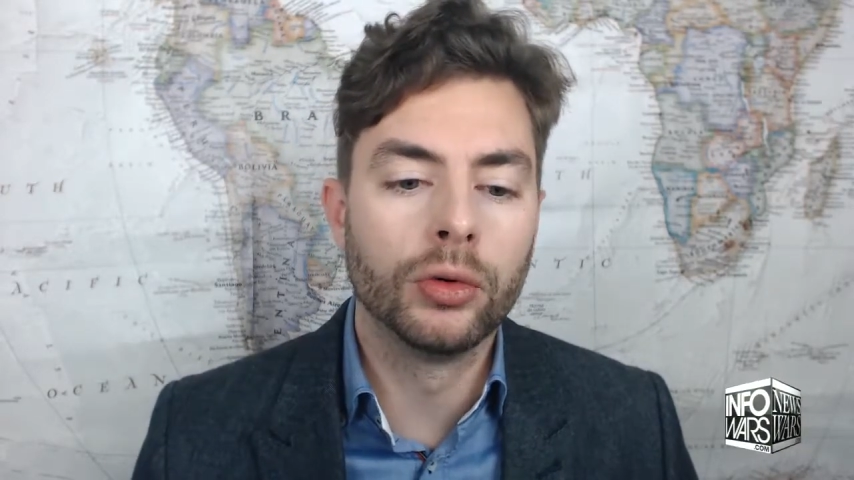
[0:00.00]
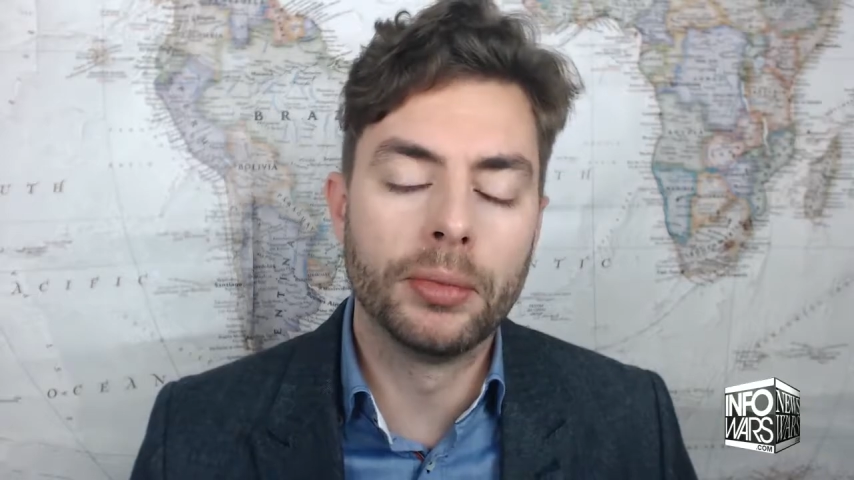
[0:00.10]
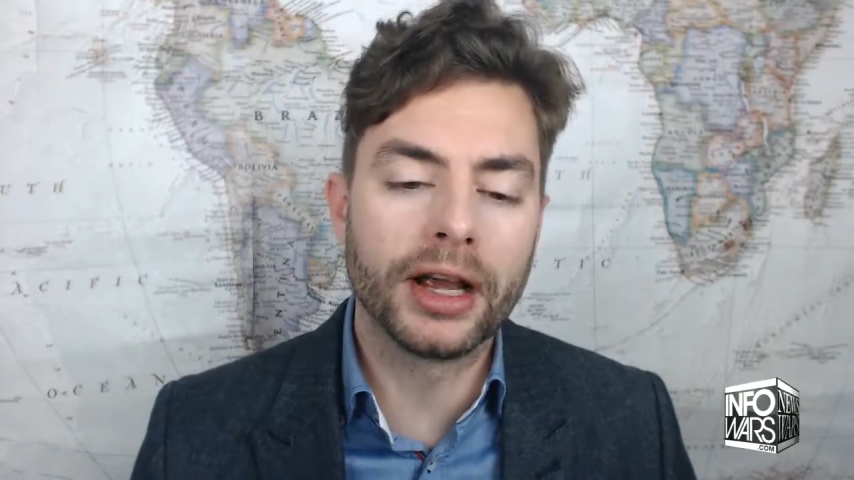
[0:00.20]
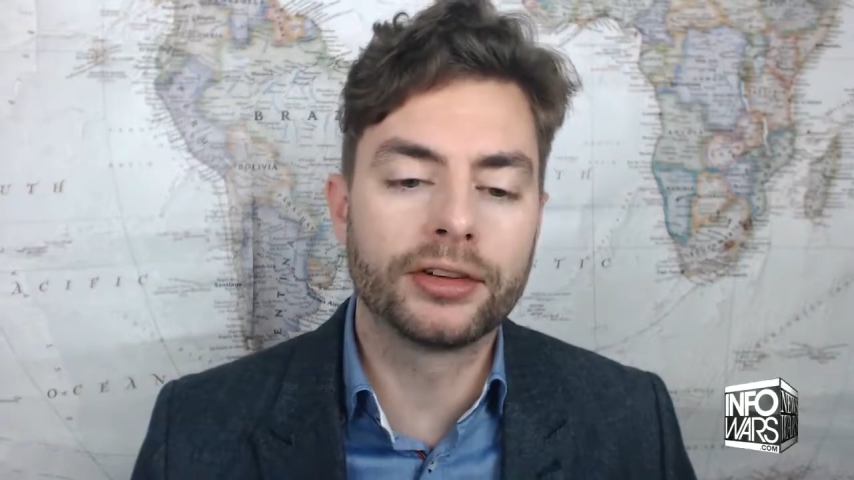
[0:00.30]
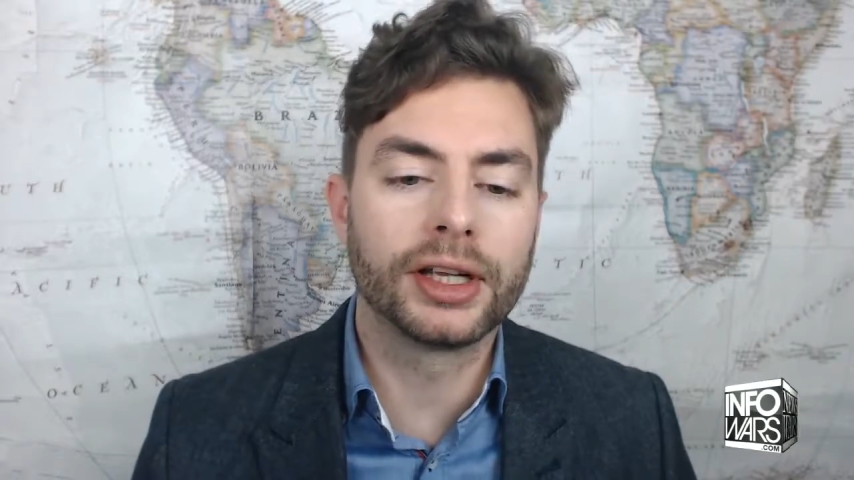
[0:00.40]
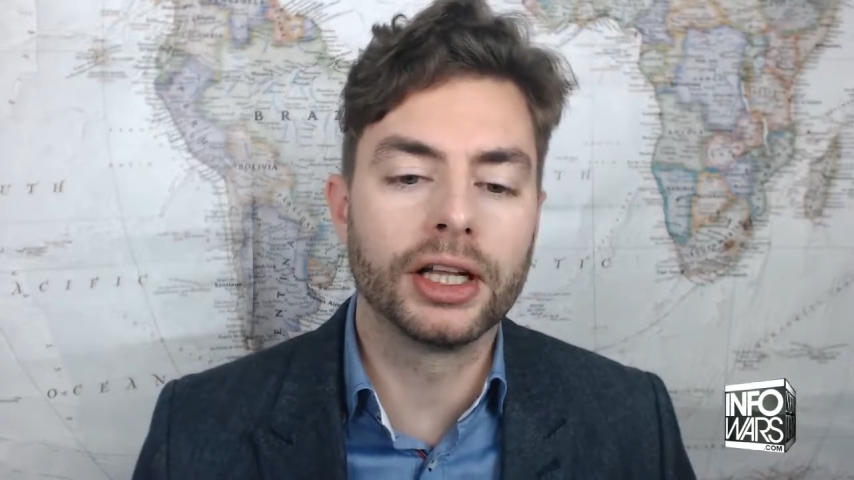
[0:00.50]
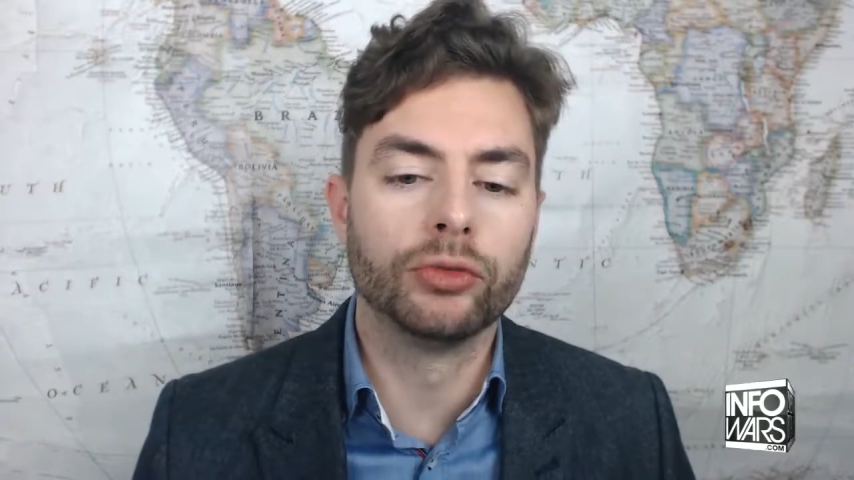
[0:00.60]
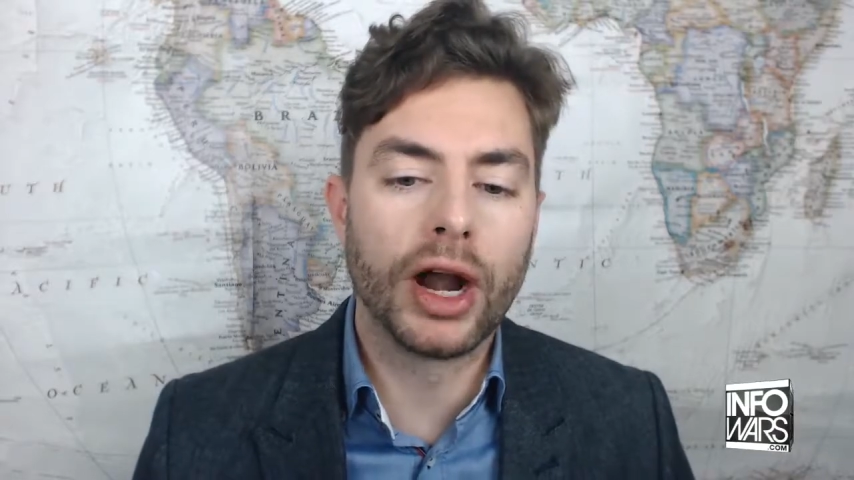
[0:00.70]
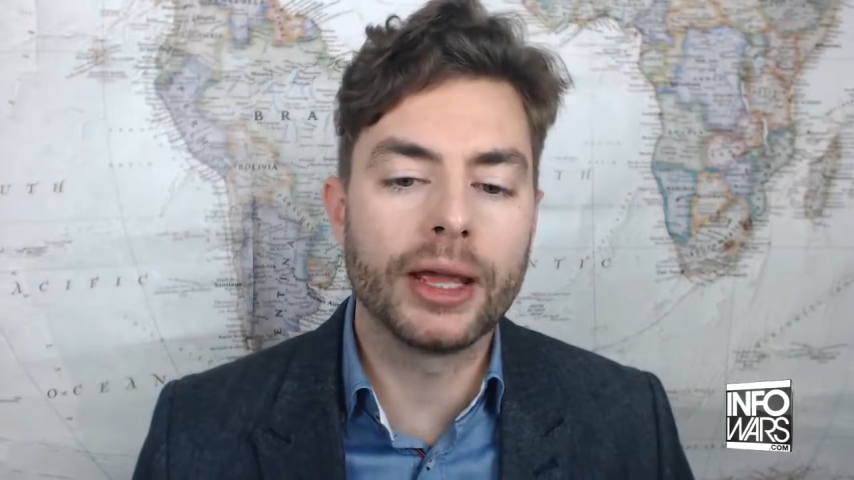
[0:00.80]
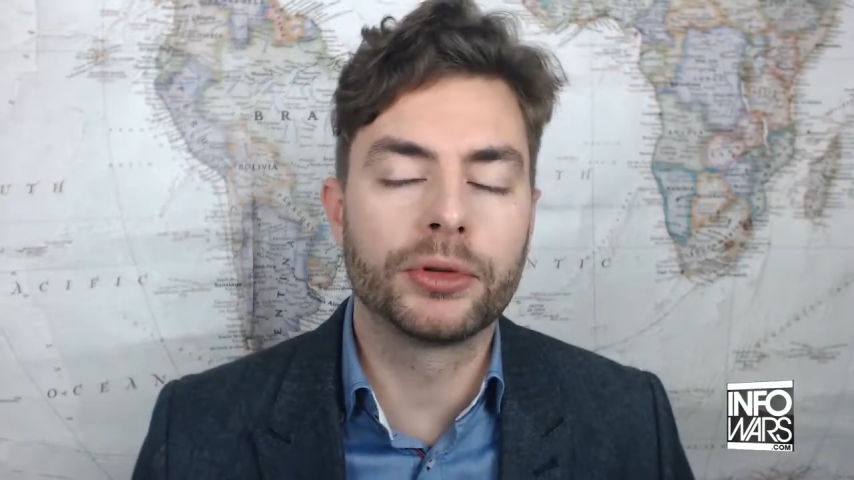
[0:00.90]
were
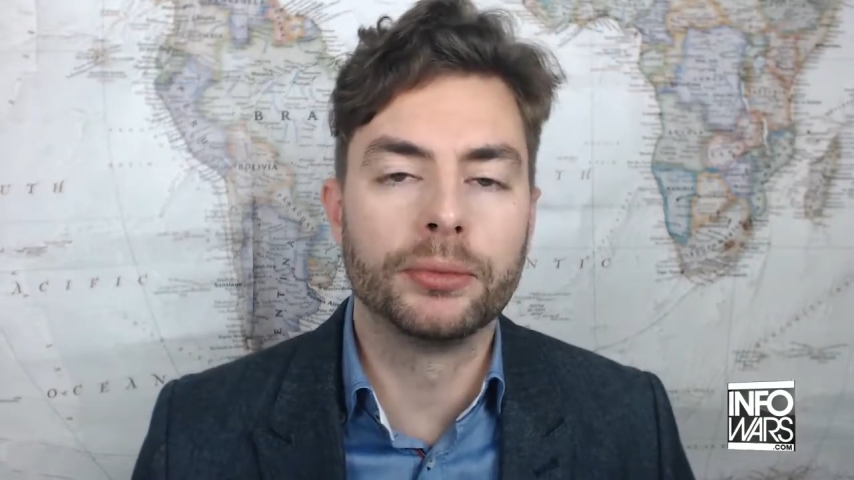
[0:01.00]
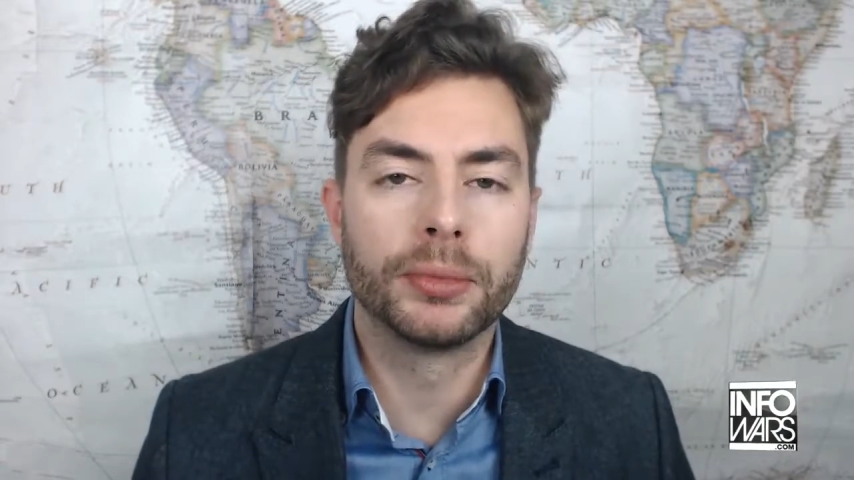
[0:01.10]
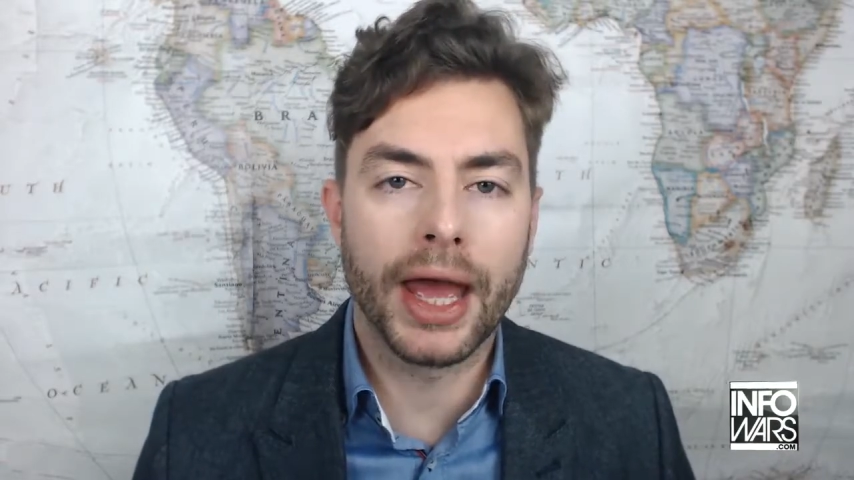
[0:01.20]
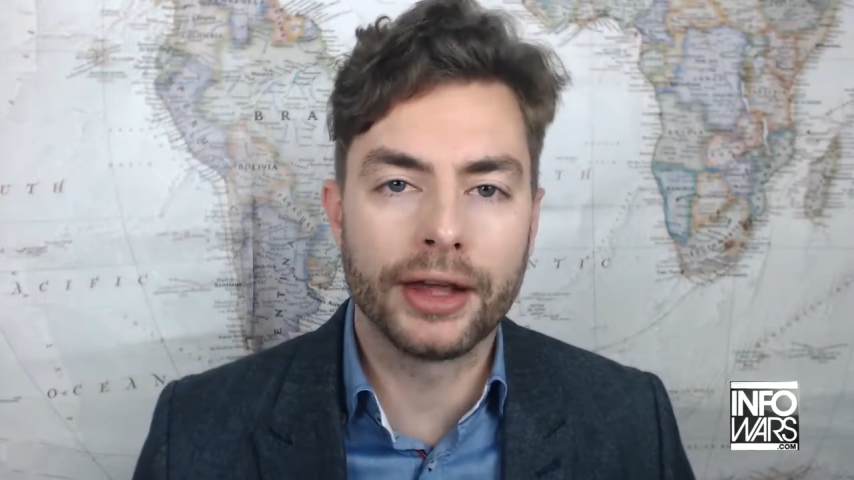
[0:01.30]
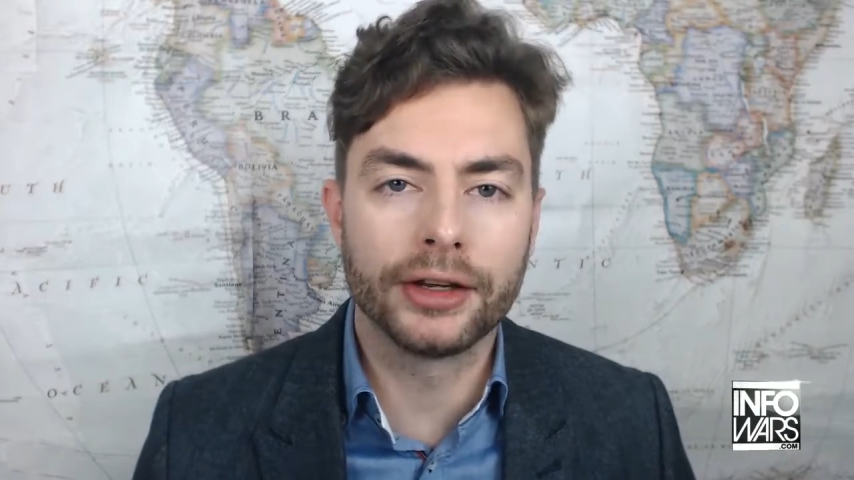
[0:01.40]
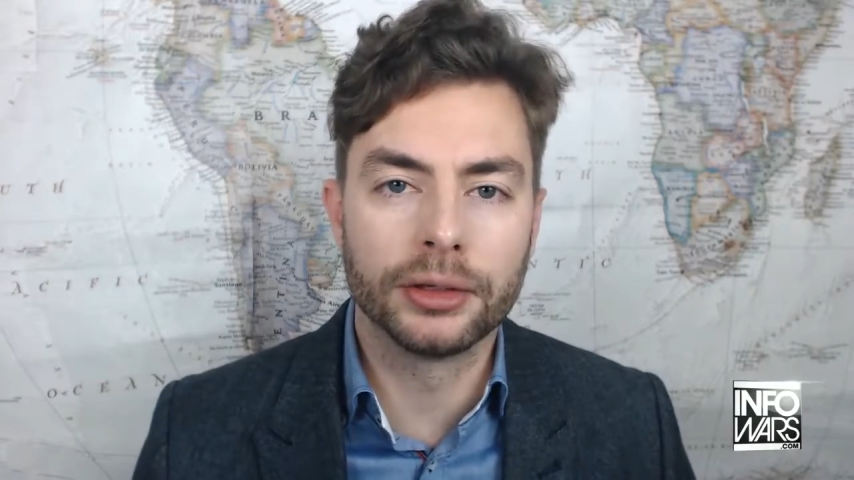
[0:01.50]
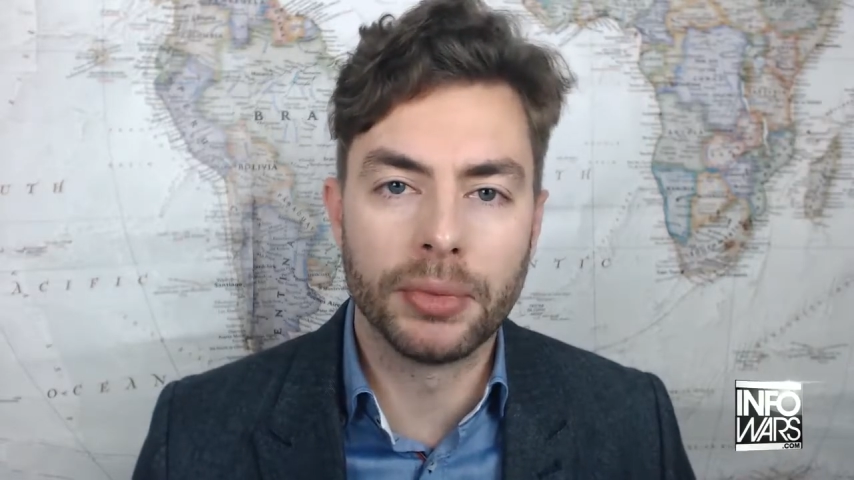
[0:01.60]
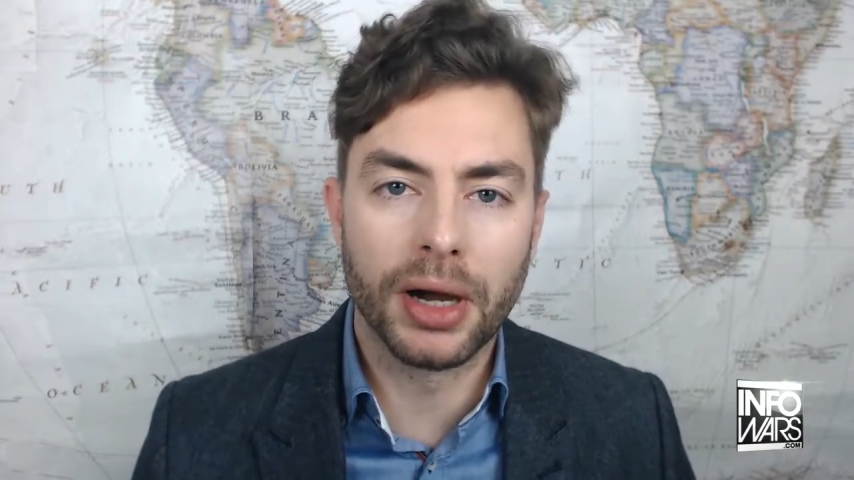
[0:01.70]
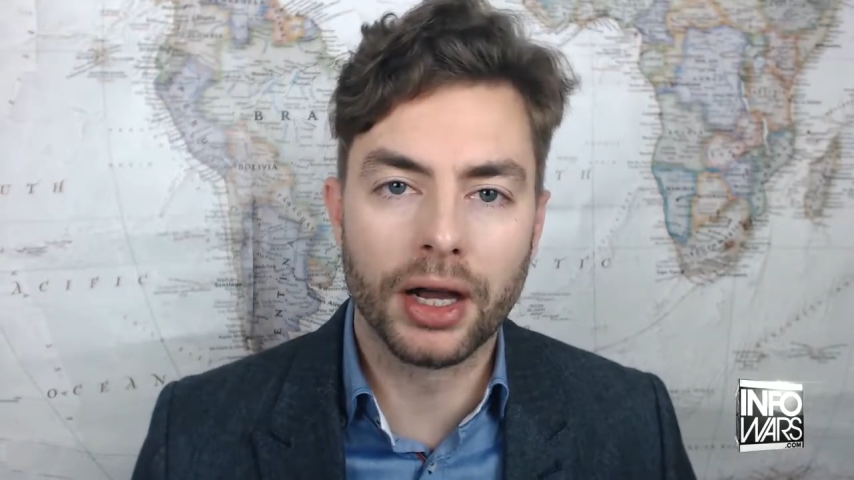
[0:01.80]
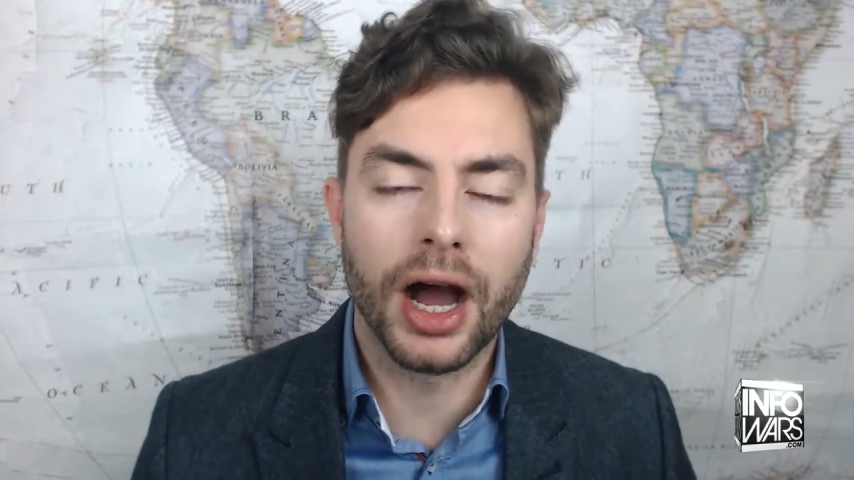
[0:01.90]
basically raped and
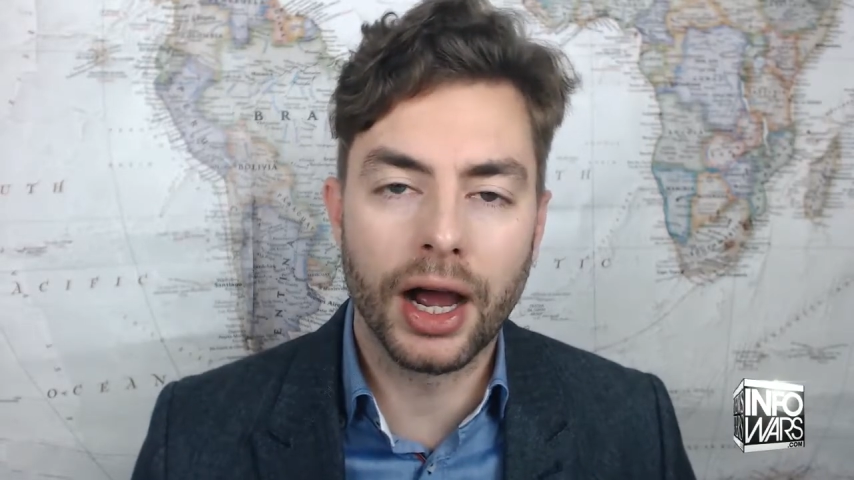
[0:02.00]
beheaded by